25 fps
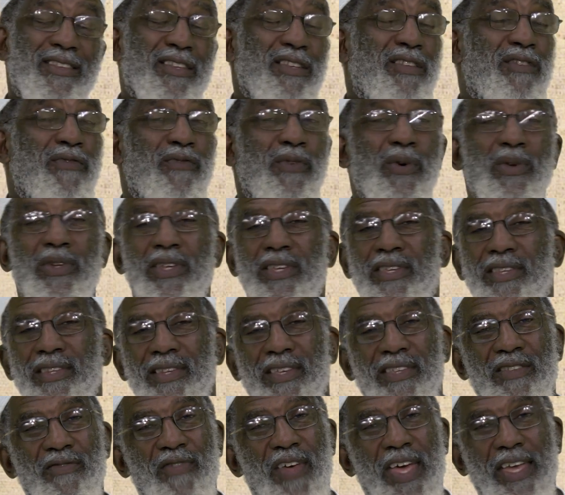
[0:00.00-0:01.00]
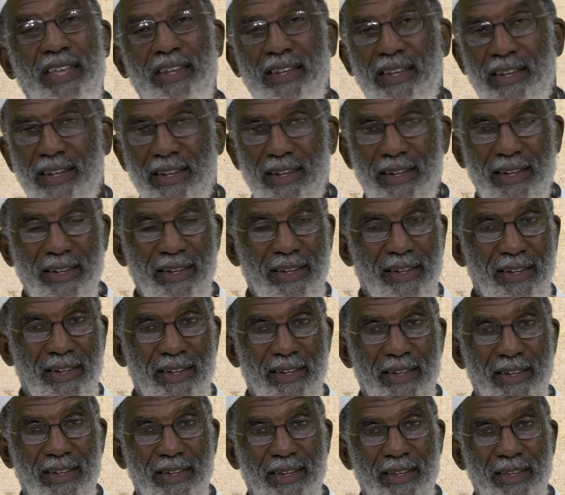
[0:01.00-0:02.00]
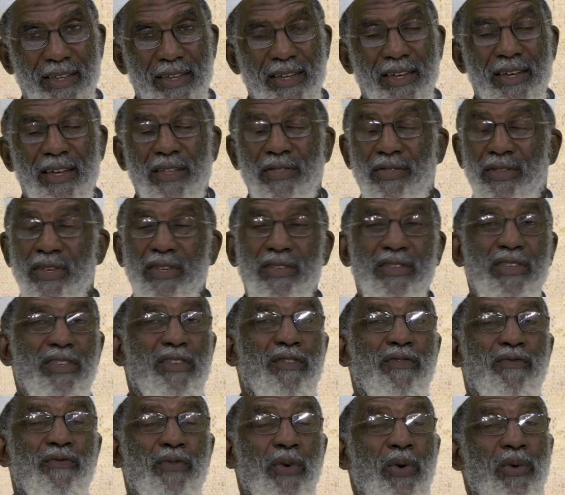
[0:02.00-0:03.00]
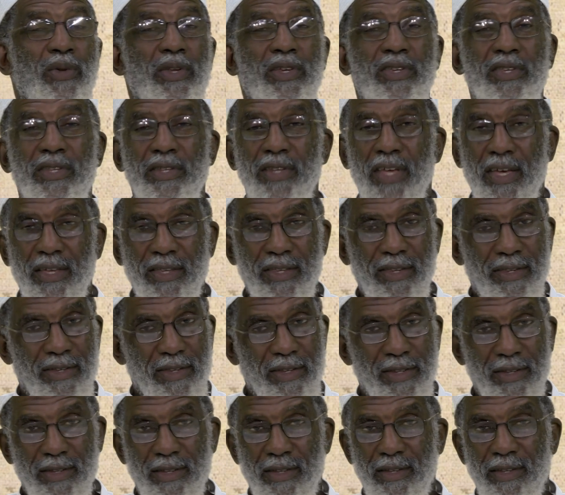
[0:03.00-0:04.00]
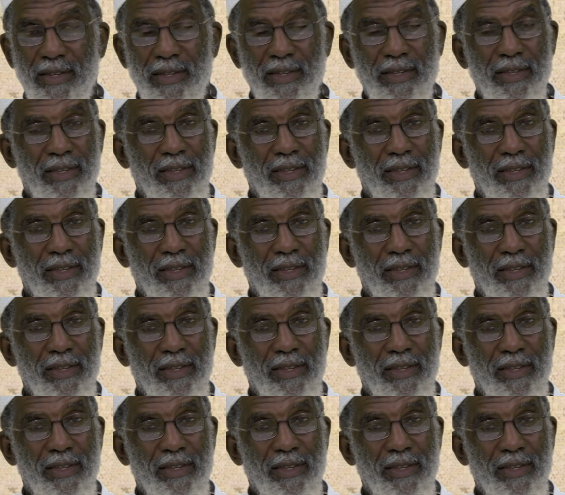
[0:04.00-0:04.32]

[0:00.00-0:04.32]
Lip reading: This is foolishness, man. This is foolishness.